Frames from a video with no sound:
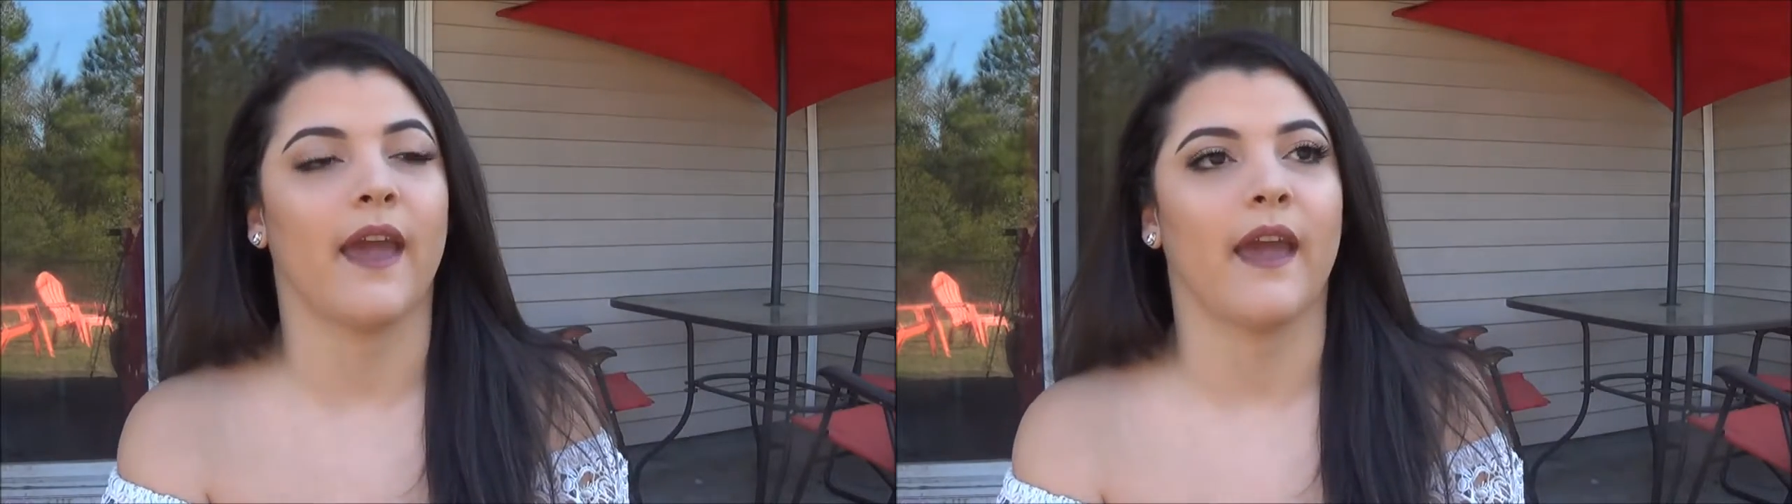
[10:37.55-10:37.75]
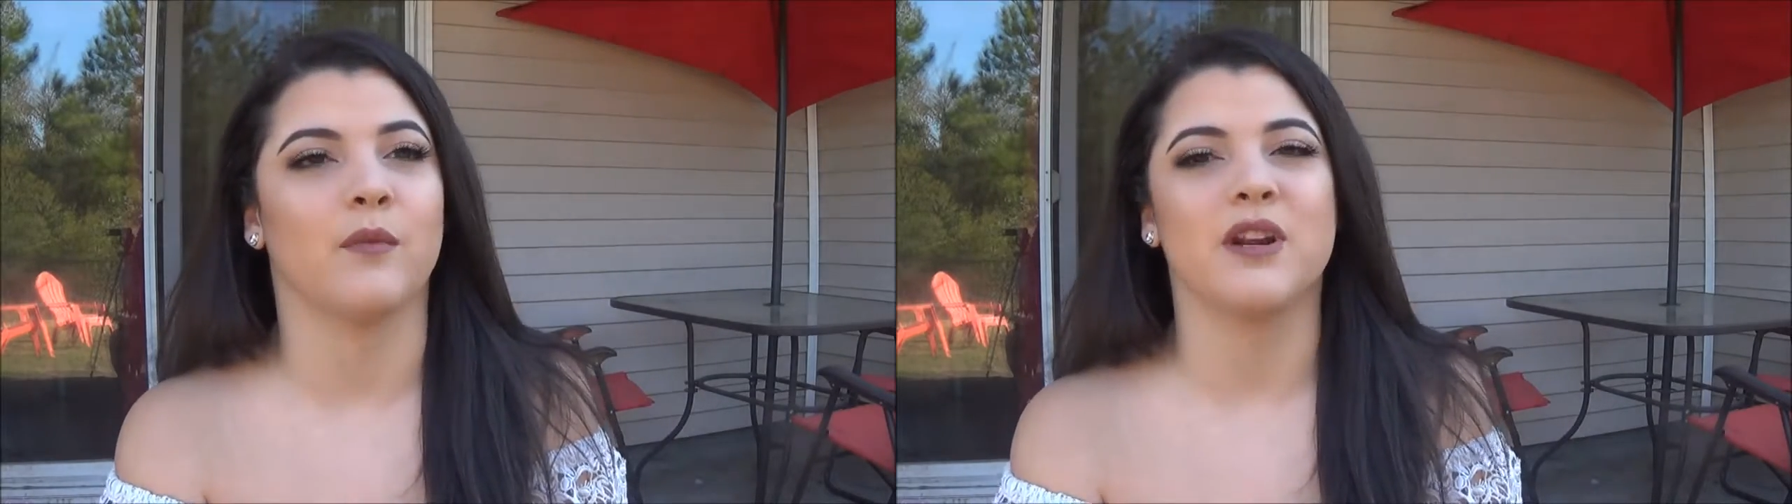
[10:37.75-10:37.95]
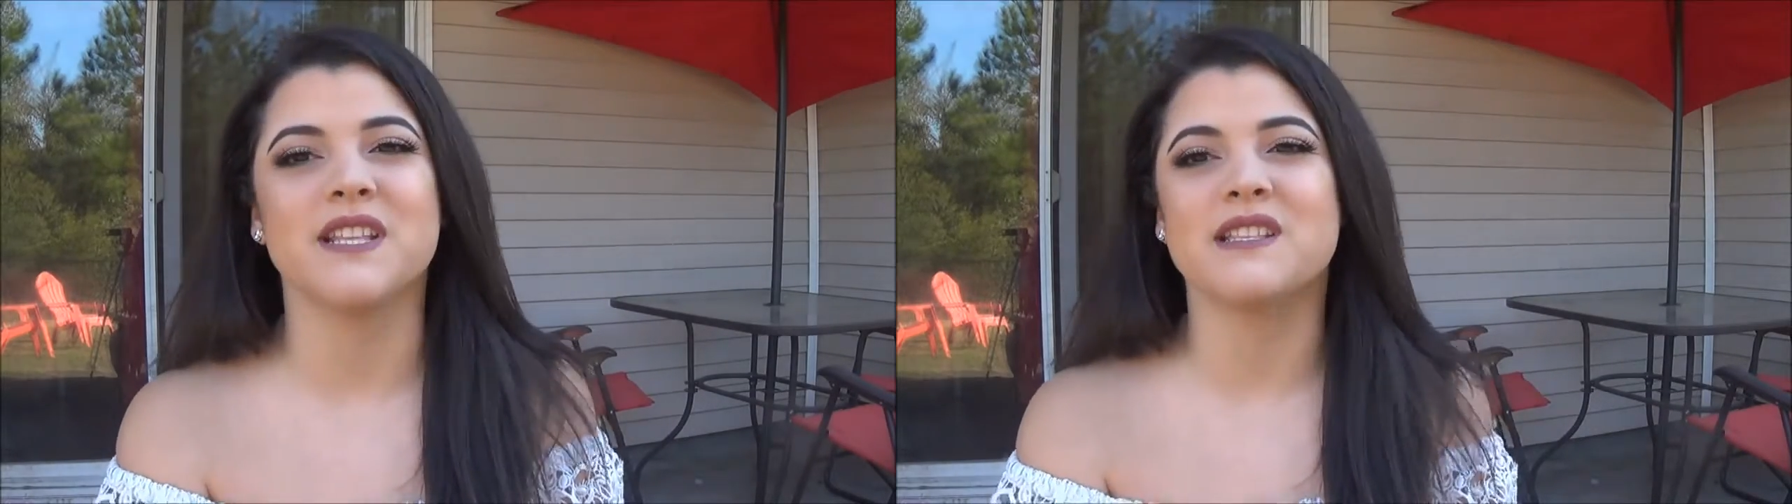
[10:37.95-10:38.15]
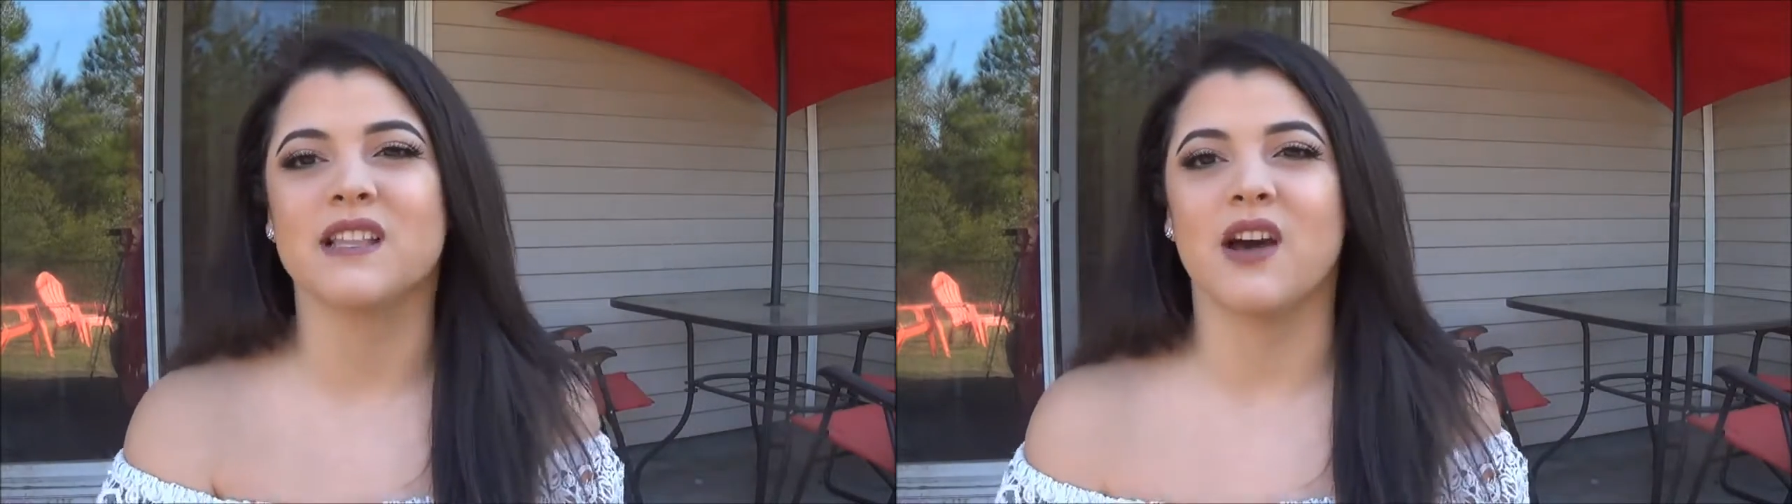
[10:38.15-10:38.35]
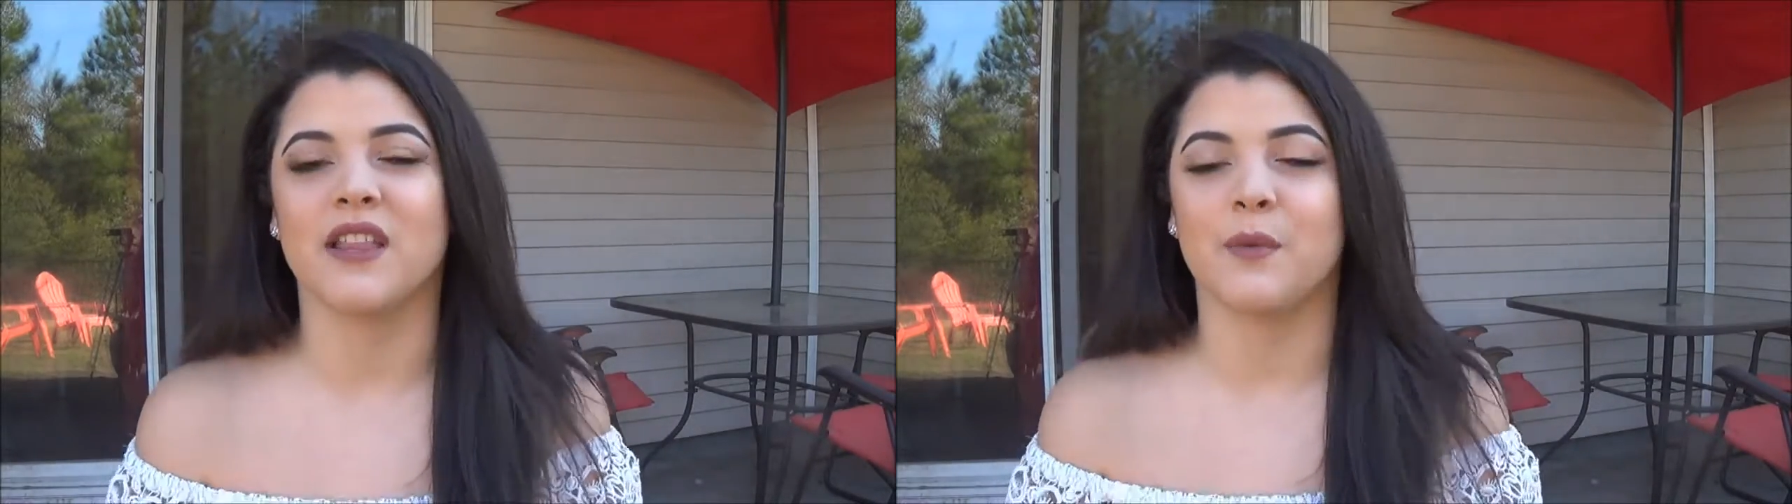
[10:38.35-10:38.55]
and when it's
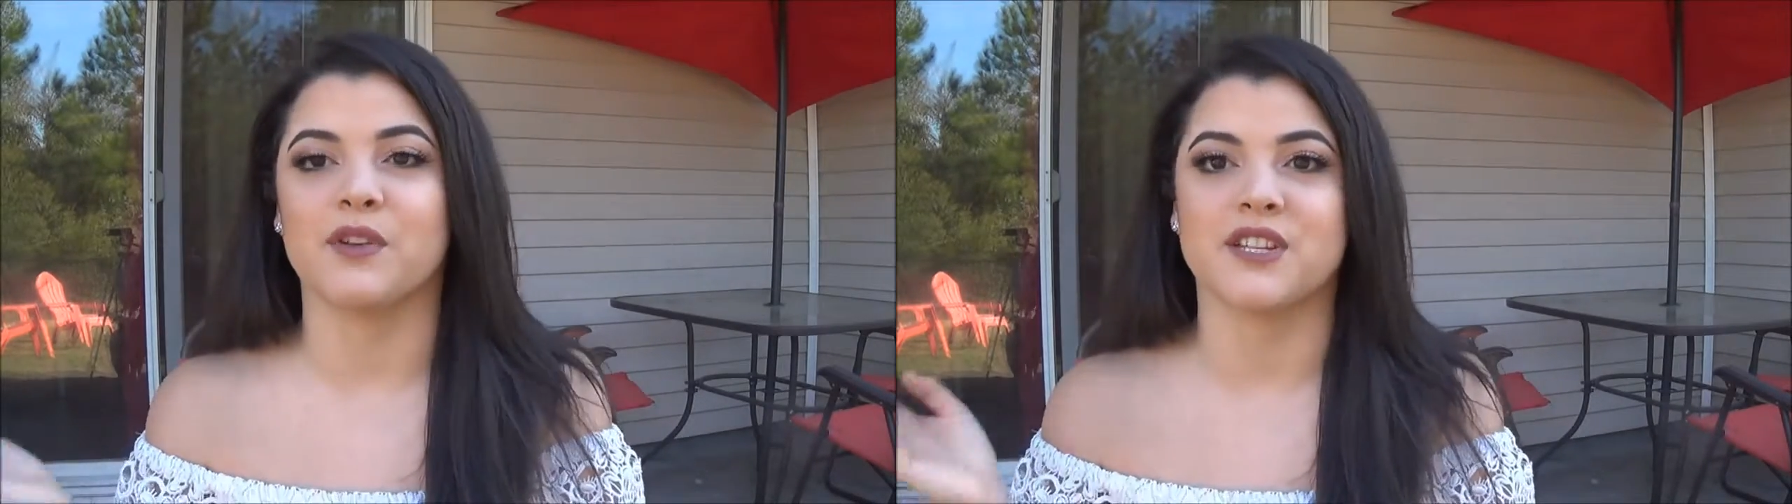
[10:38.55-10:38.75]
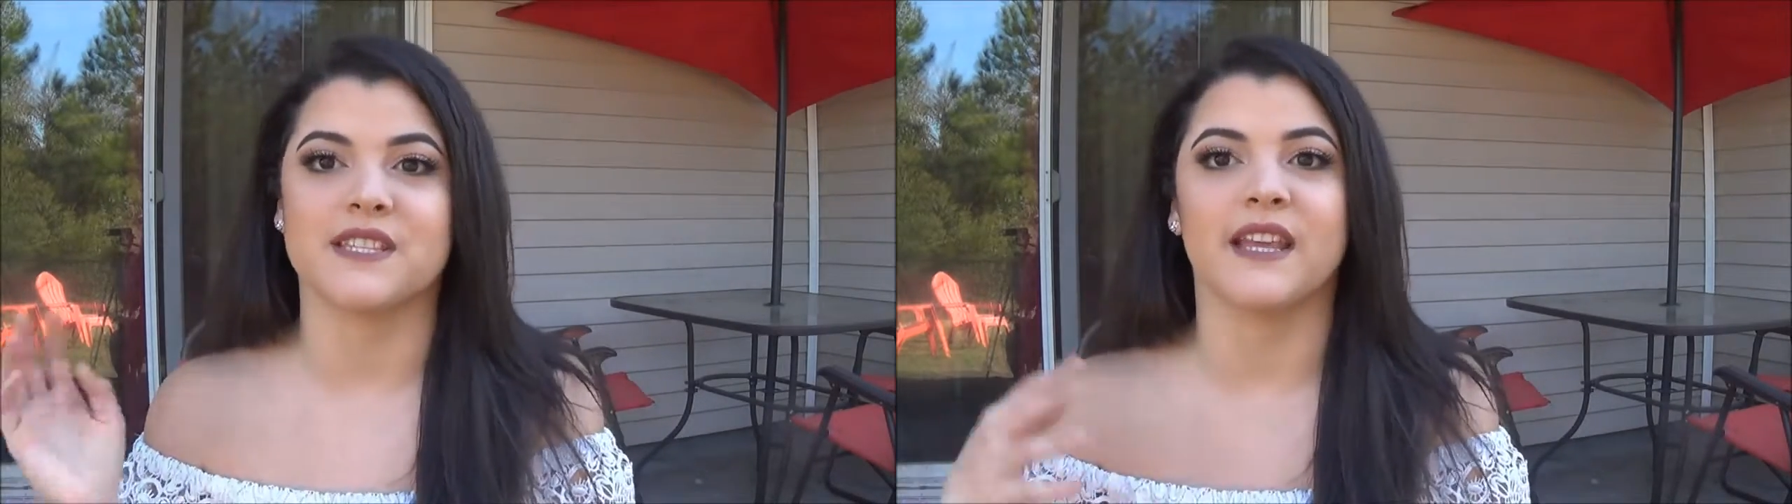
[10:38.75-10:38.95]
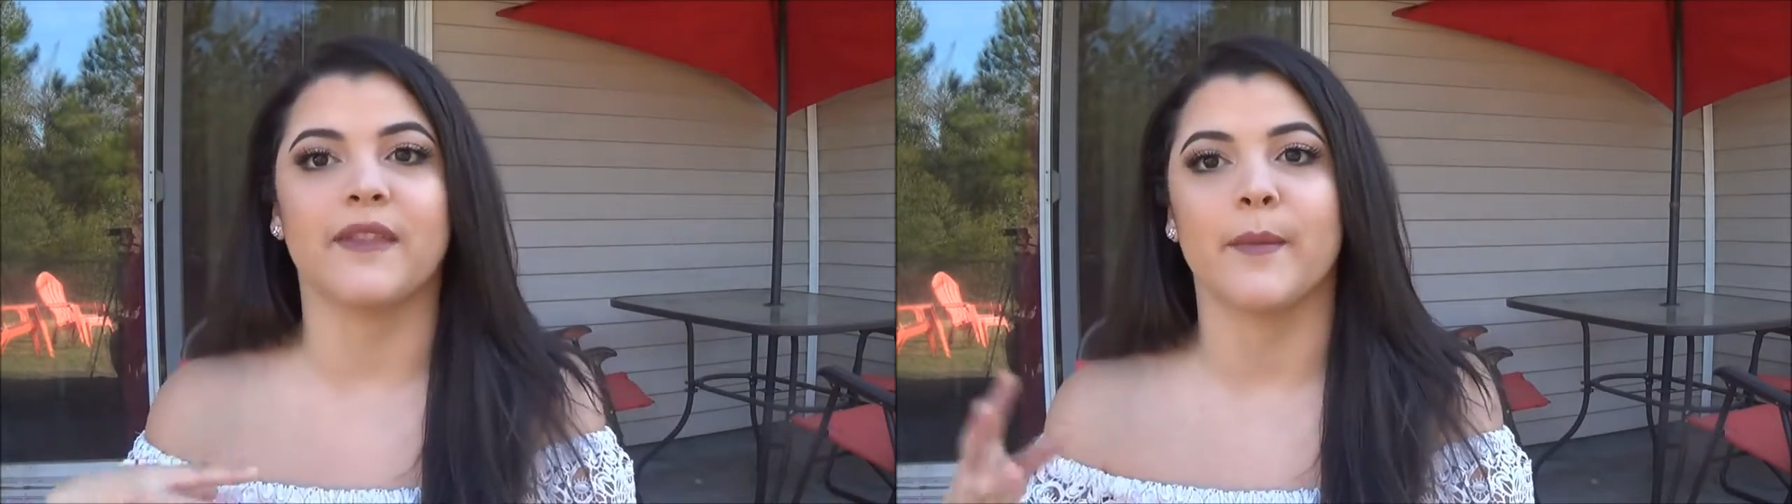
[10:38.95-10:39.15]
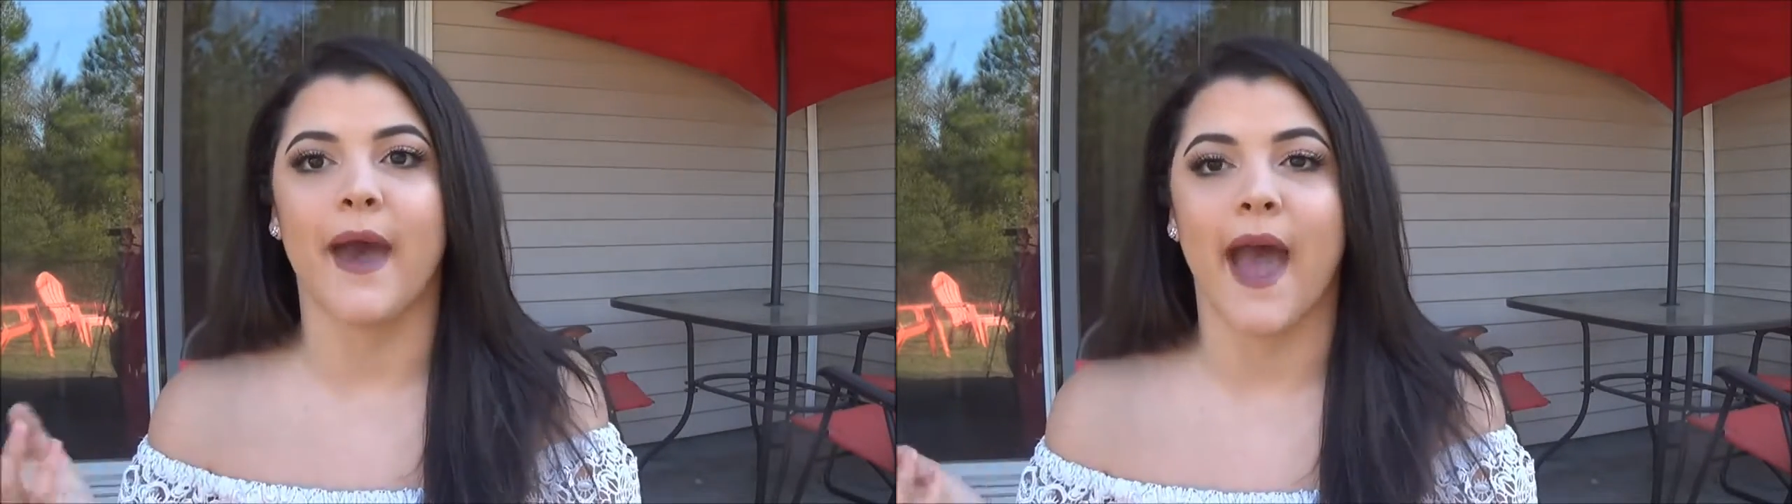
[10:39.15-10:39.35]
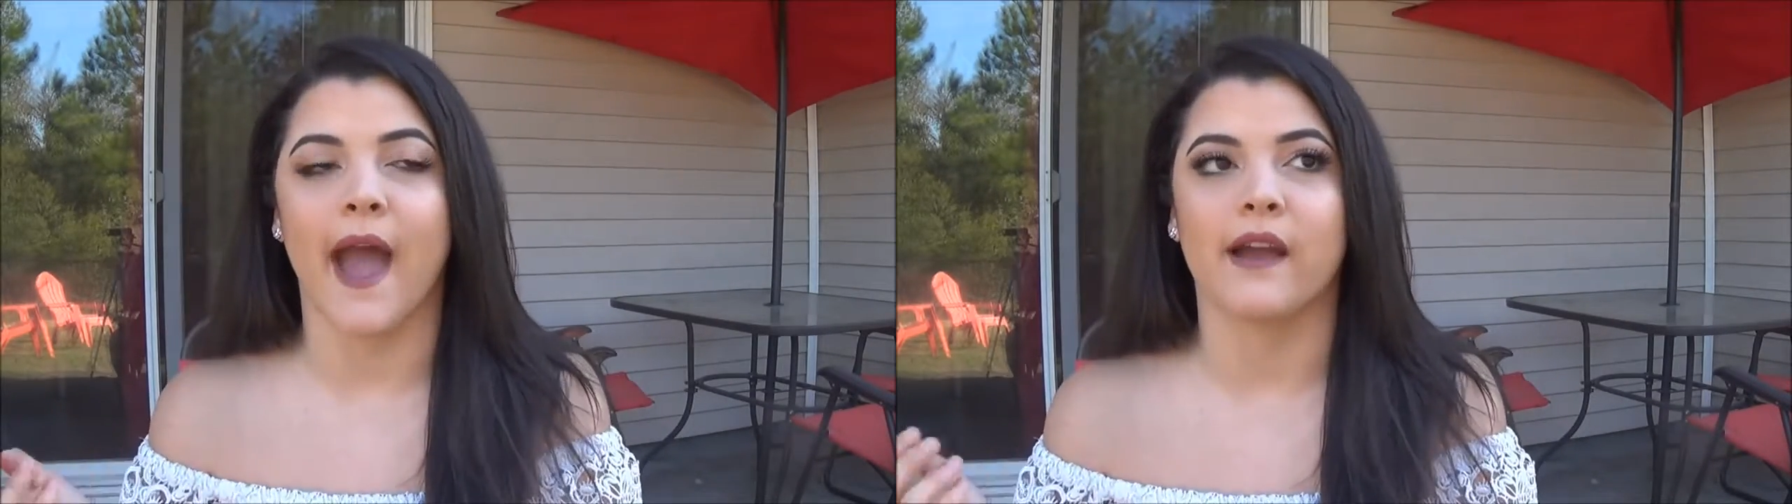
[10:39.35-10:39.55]
slow, like, we'll just sit in the
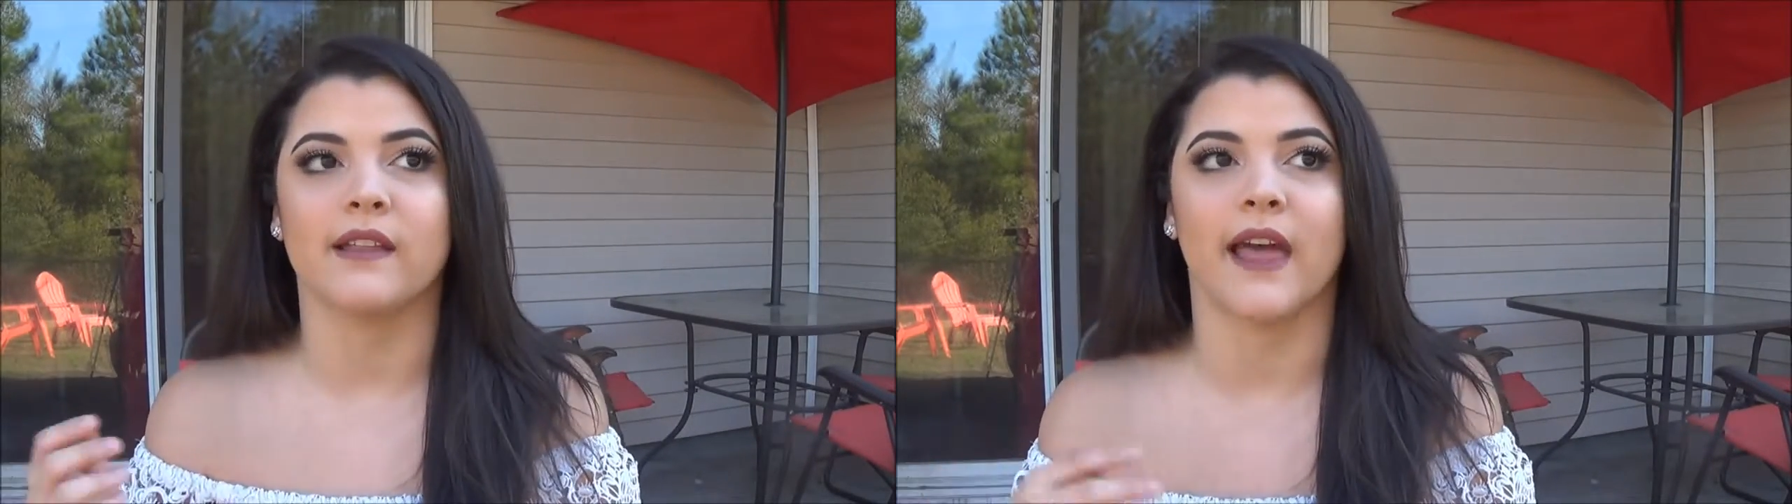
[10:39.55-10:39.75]
back,